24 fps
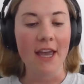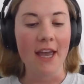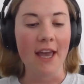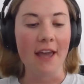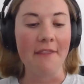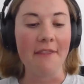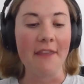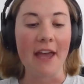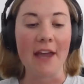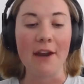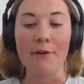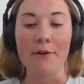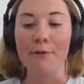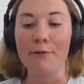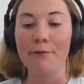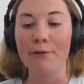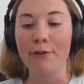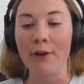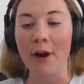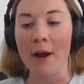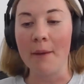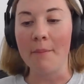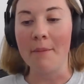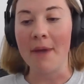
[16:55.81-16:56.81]
And then
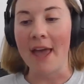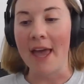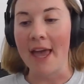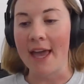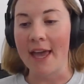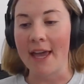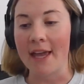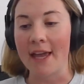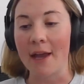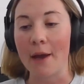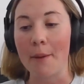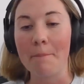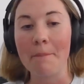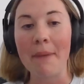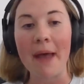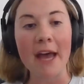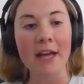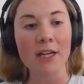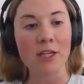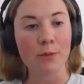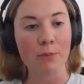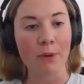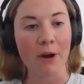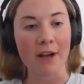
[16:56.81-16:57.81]
from a
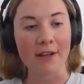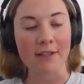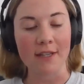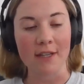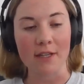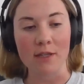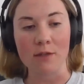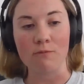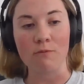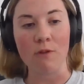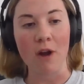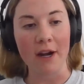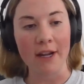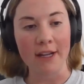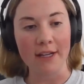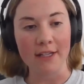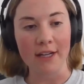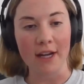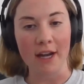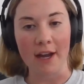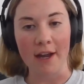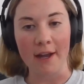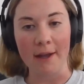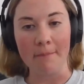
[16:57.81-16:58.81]
batch process running
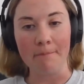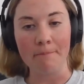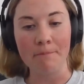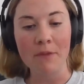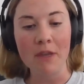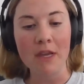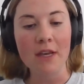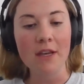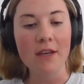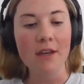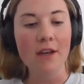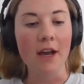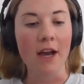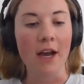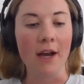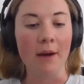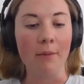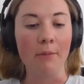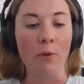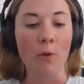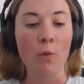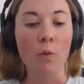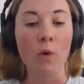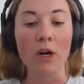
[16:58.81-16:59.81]
time,
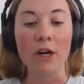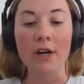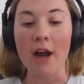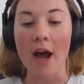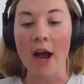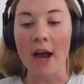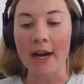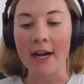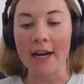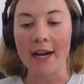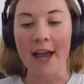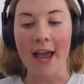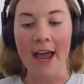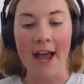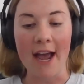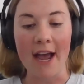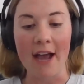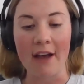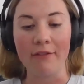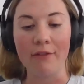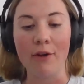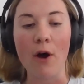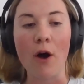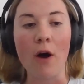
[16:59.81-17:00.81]
we're not going to
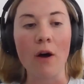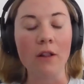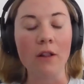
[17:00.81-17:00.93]
have